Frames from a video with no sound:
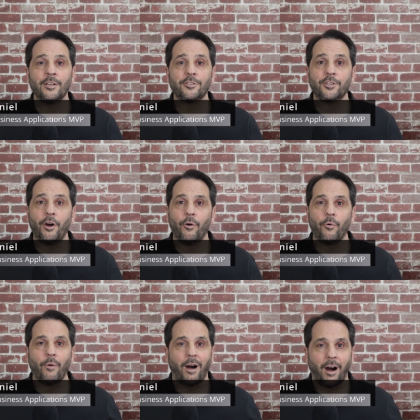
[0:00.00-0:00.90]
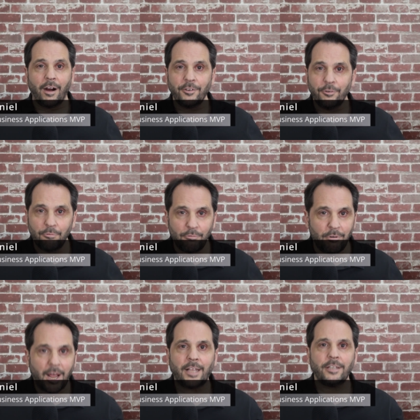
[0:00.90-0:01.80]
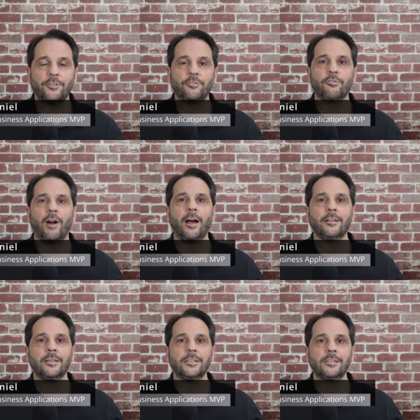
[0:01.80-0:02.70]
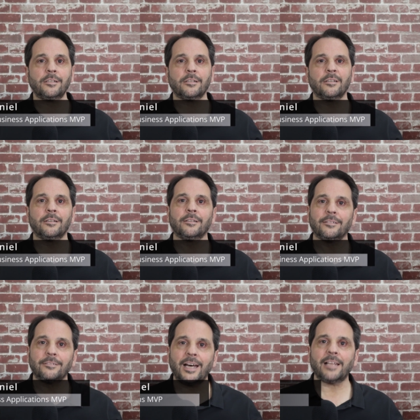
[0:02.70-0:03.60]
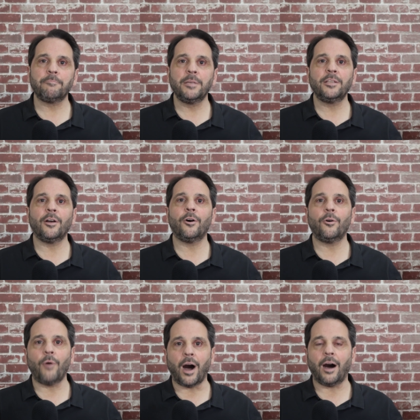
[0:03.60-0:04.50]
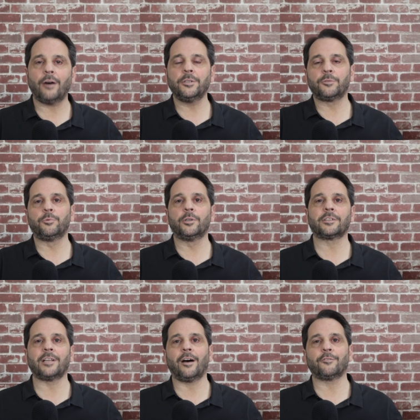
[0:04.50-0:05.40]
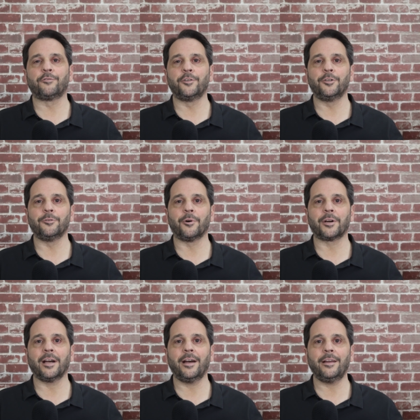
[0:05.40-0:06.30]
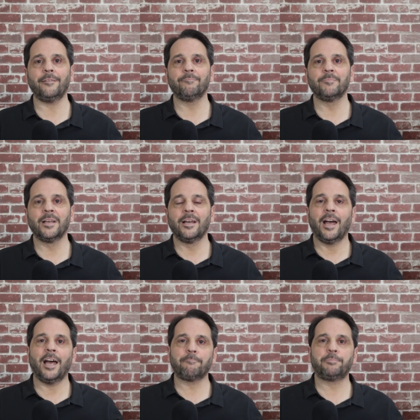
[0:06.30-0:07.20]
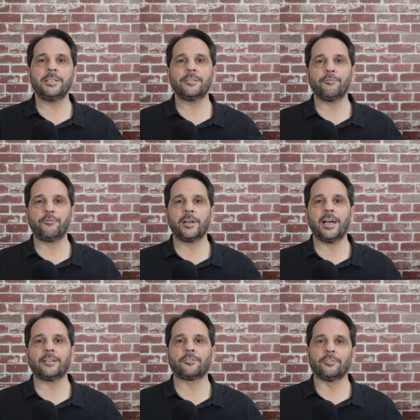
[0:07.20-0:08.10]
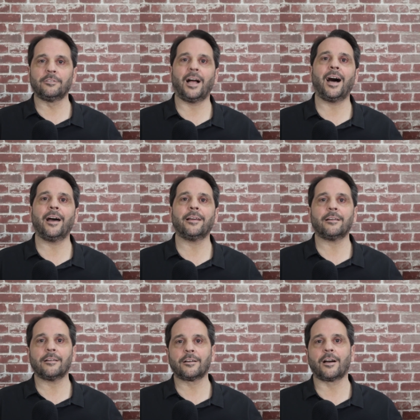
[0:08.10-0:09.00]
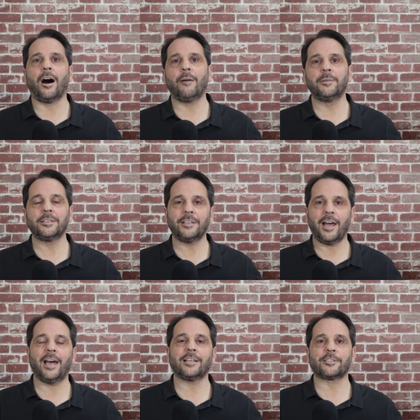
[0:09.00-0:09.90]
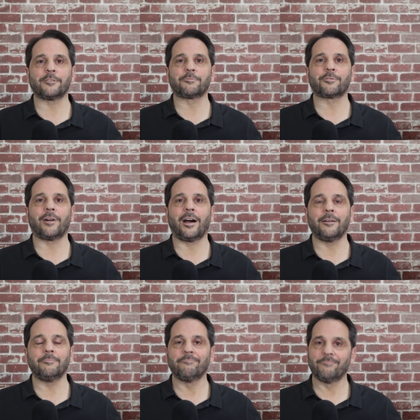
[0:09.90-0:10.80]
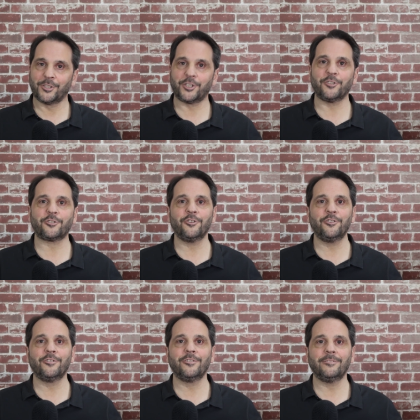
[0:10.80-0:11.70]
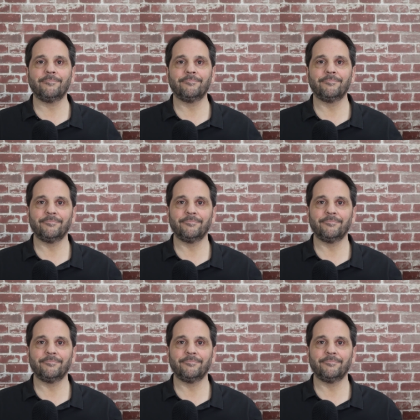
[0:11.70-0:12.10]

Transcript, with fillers: So, are you ready to try this? Let me know how it worked out for you, okay? And please don't forget to like, comment, and subscribe. See you soon!